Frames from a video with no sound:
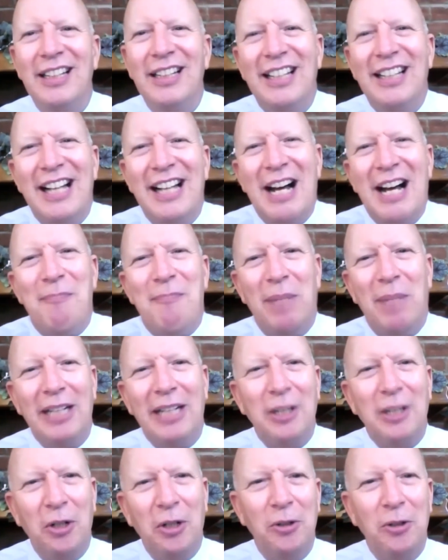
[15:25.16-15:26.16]
my
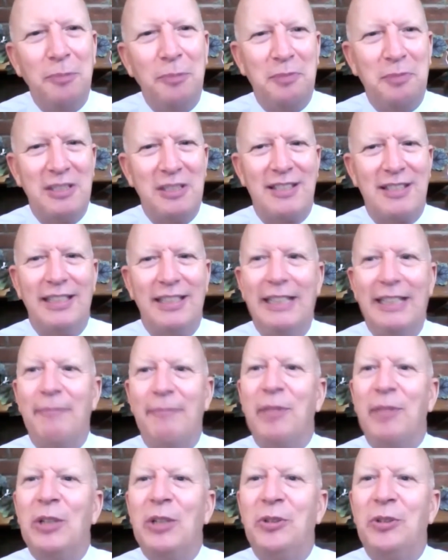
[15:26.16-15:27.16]
hope is that
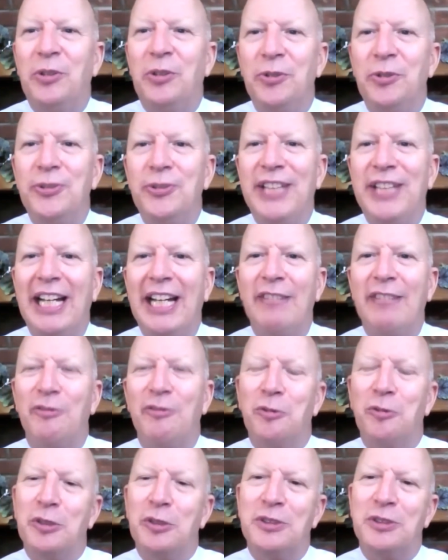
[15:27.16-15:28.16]
you get for
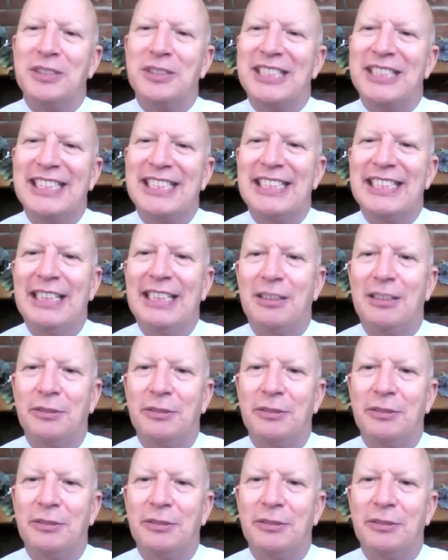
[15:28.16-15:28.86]
yourself